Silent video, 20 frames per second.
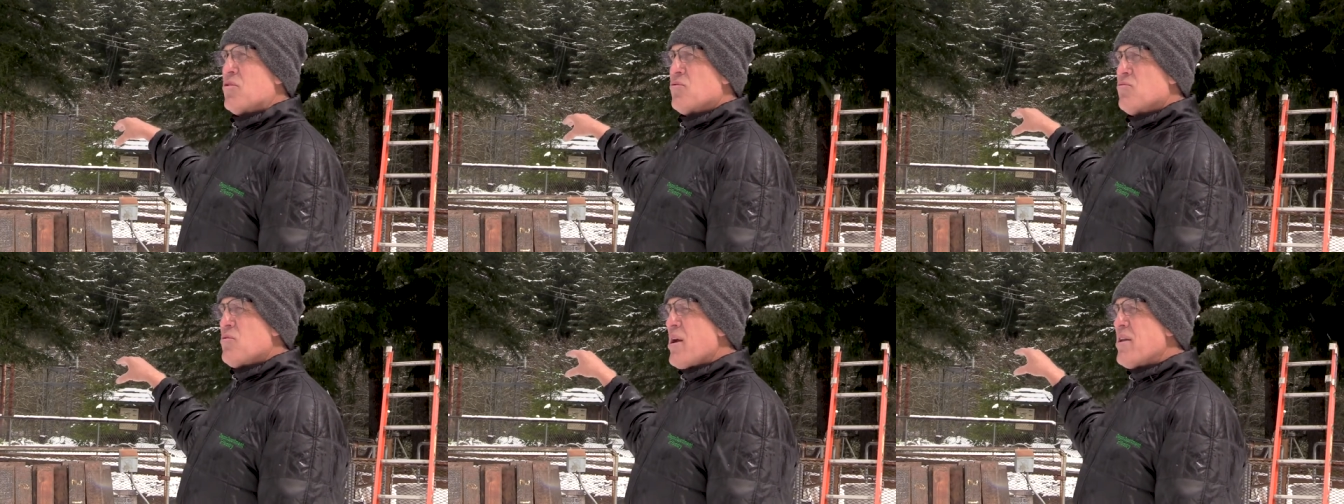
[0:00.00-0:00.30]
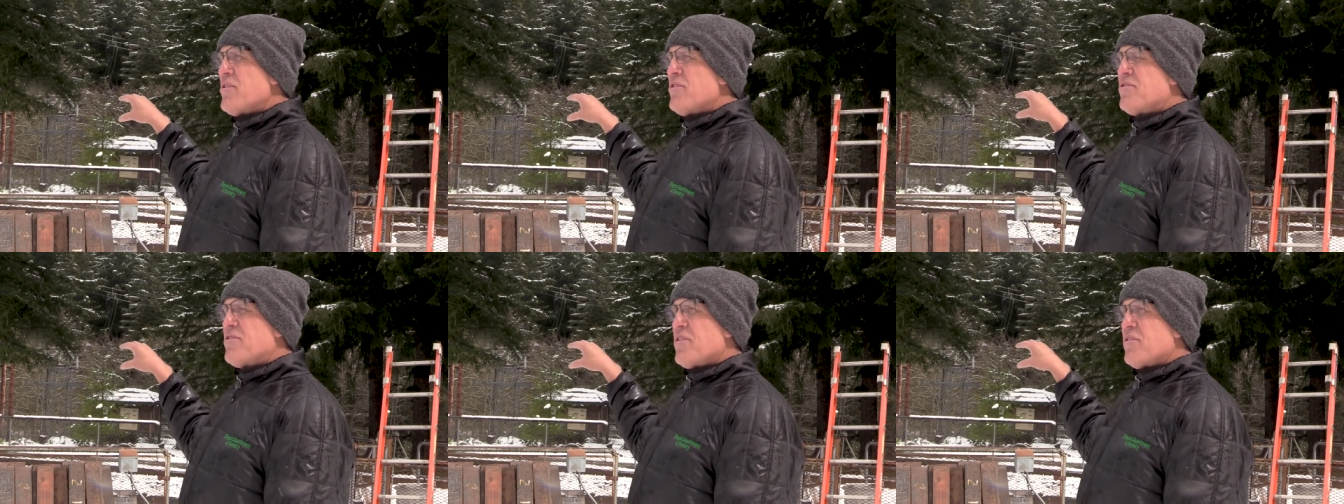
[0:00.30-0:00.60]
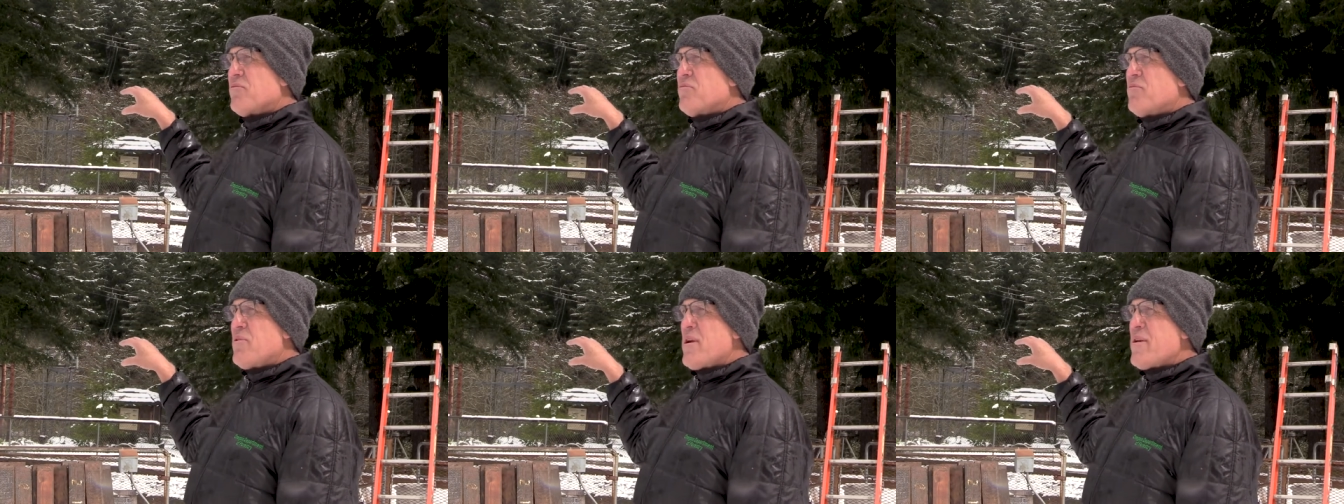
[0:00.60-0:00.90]
runs
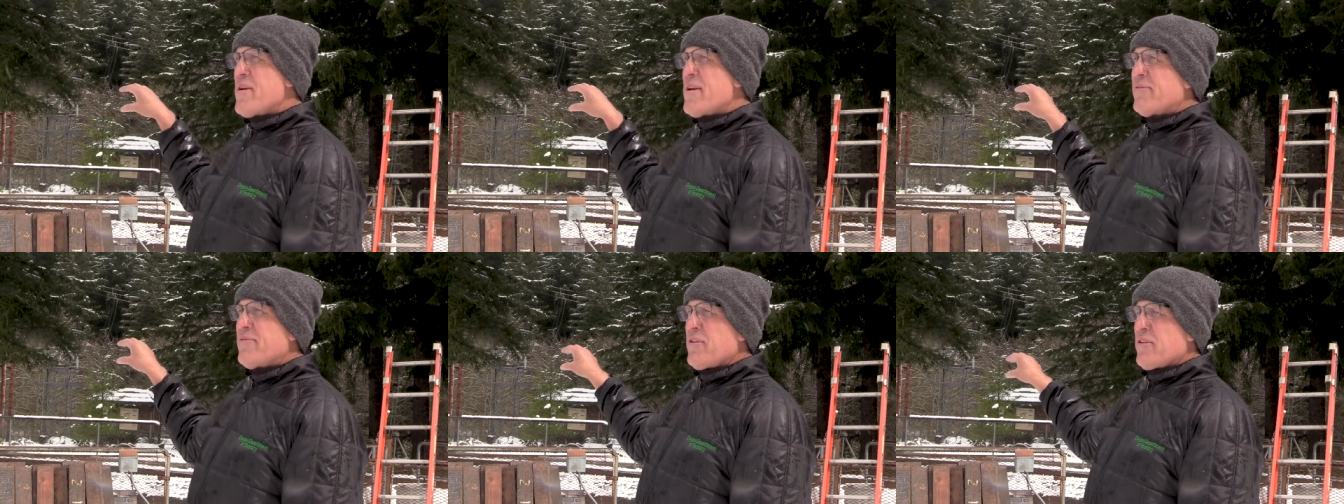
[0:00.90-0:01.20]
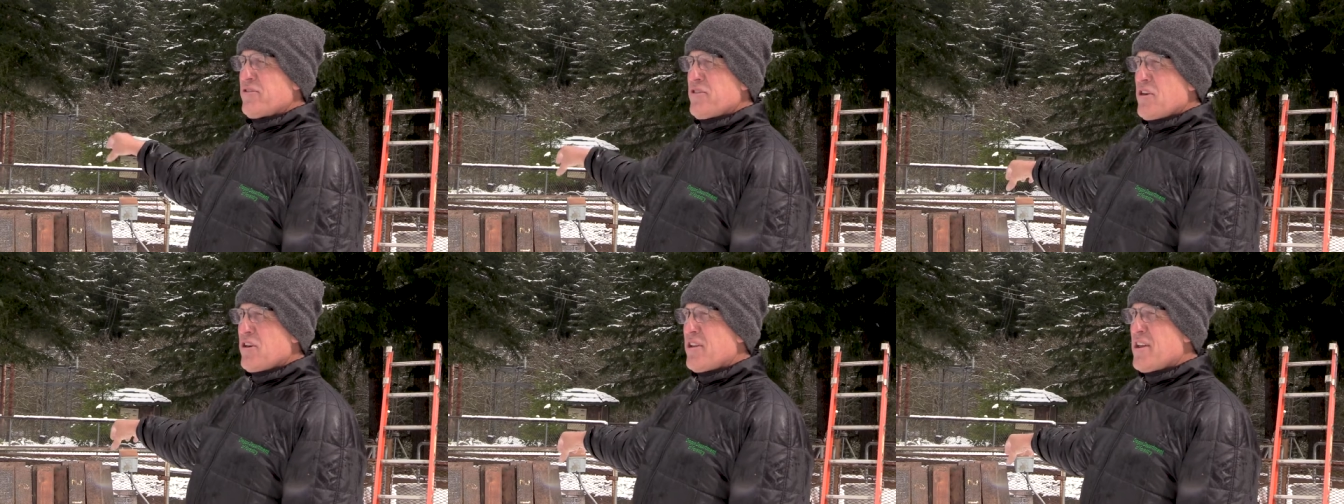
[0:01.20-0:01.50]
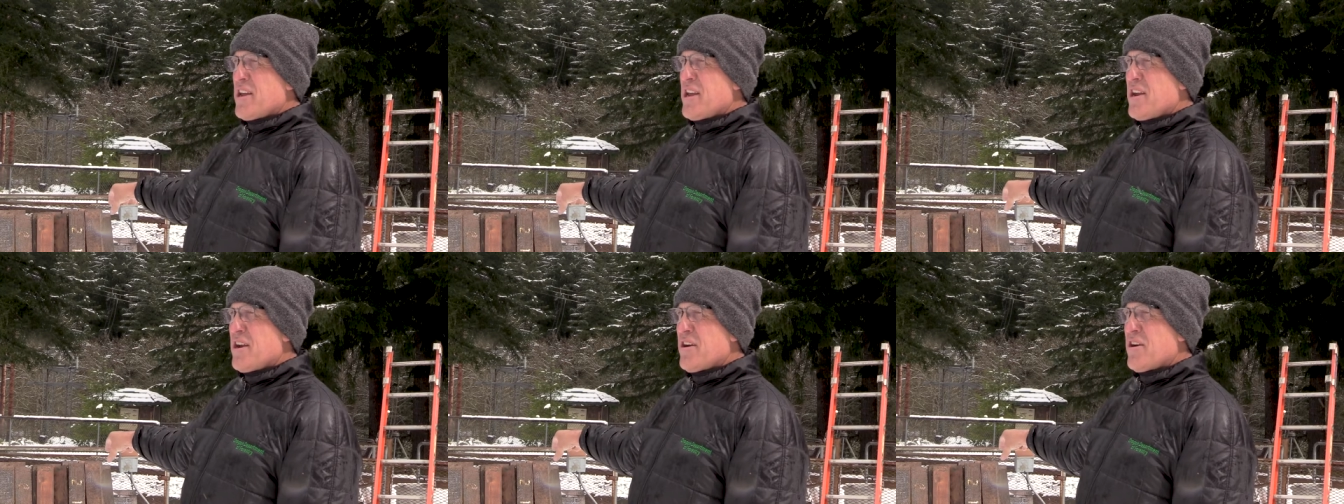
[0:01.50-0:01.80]
the rearing
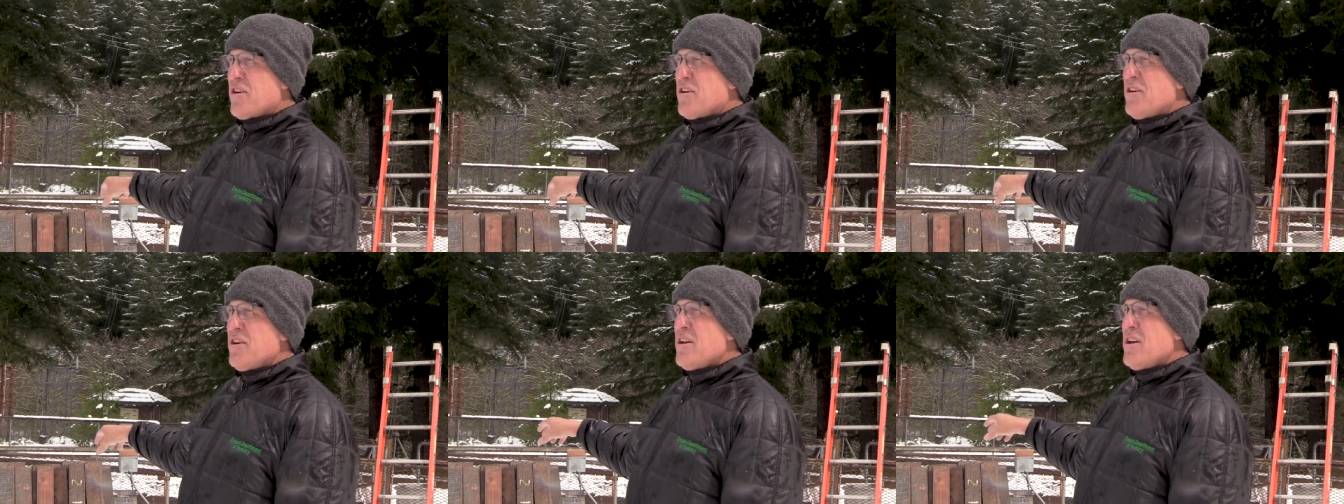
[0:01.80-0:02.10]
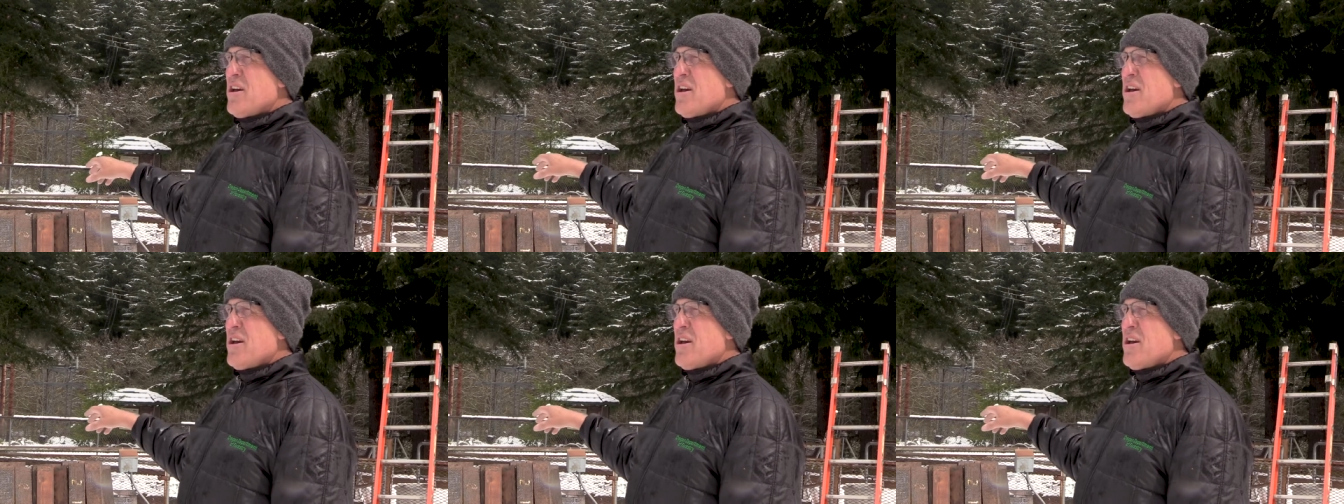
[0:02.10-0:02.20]
facility here.